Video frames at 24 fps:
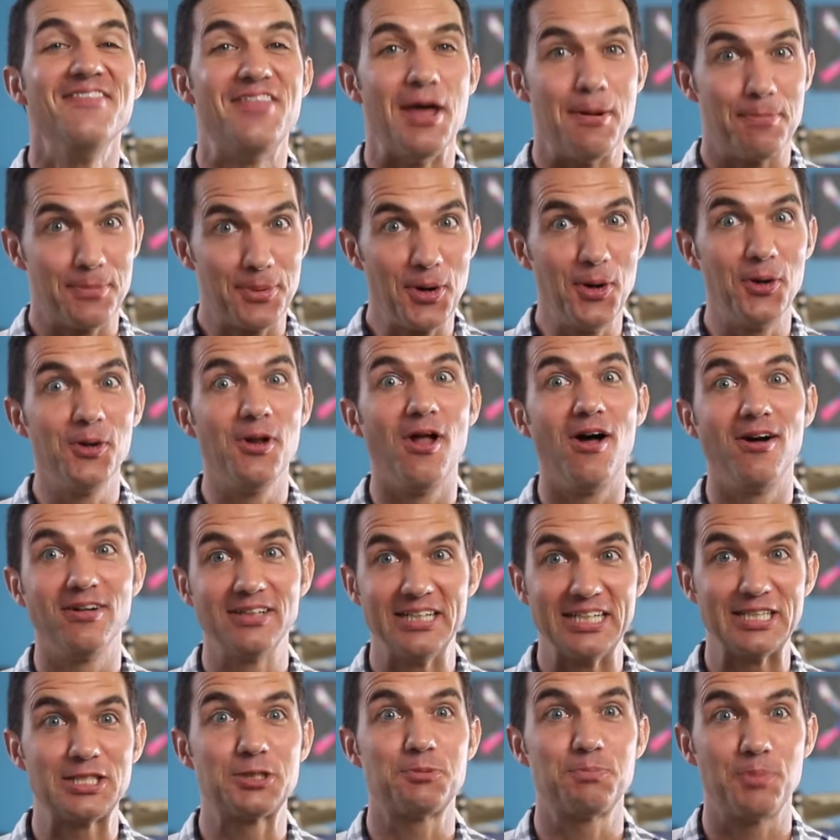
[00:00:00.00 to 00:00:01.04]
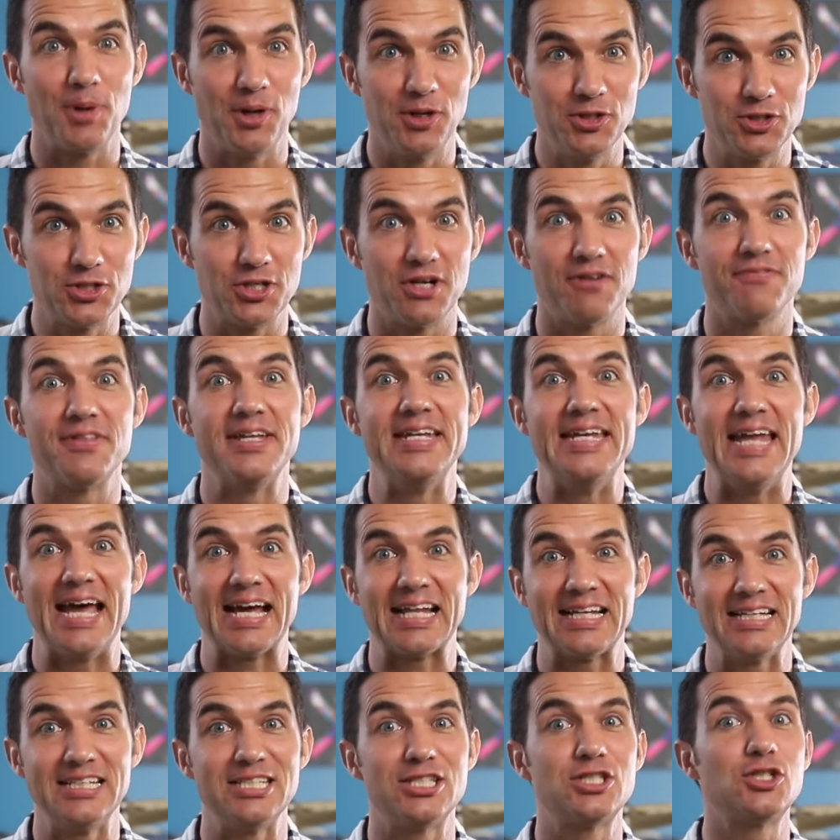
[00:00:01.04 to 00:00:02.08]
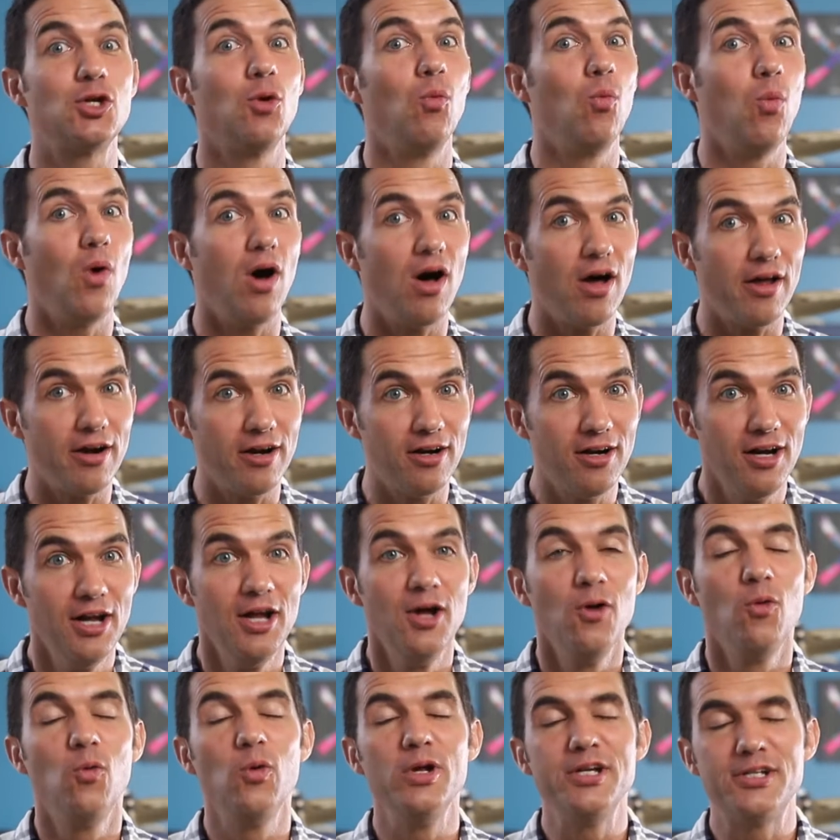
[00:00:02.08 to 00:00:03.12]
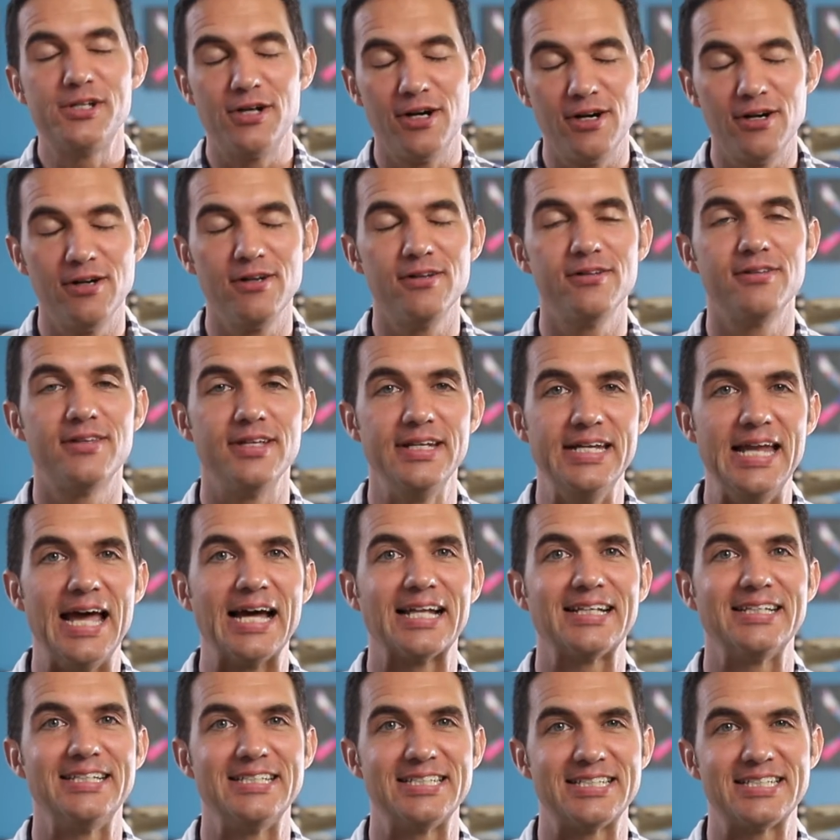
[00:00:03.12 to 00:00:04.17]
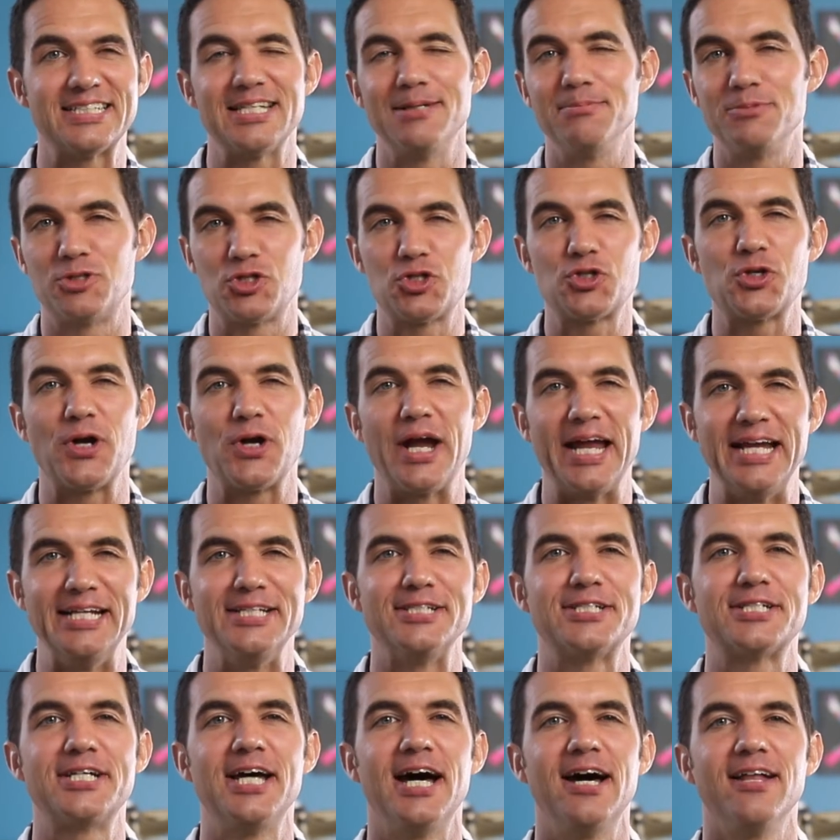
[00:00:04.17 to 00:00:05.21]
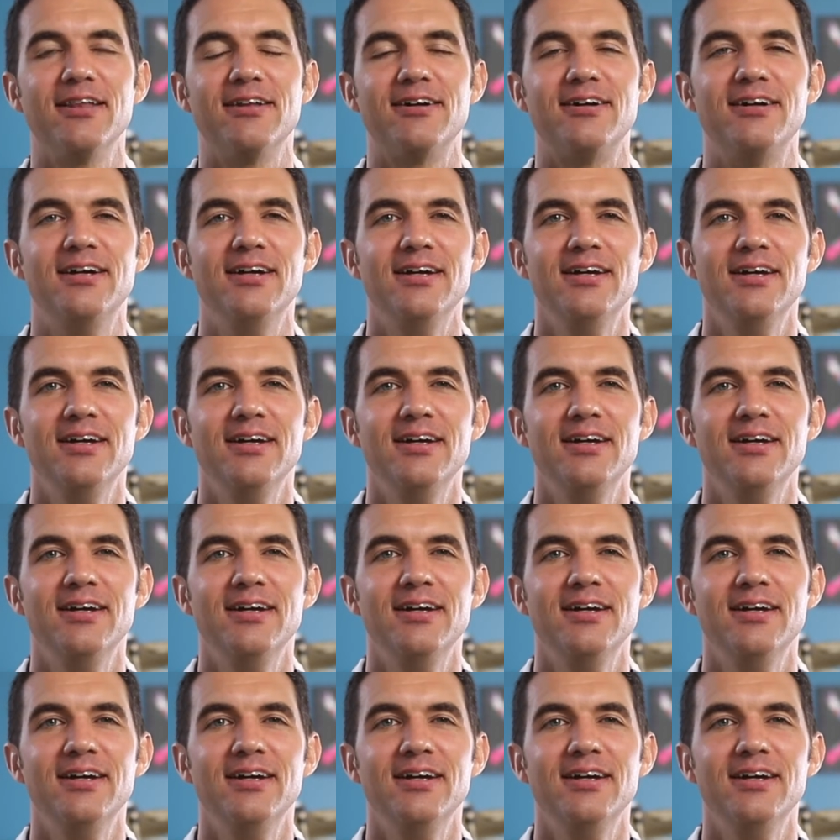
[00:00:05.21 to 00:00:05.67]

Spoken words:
that prolonged exposure of the necklace to water would turn the necklace some strange color.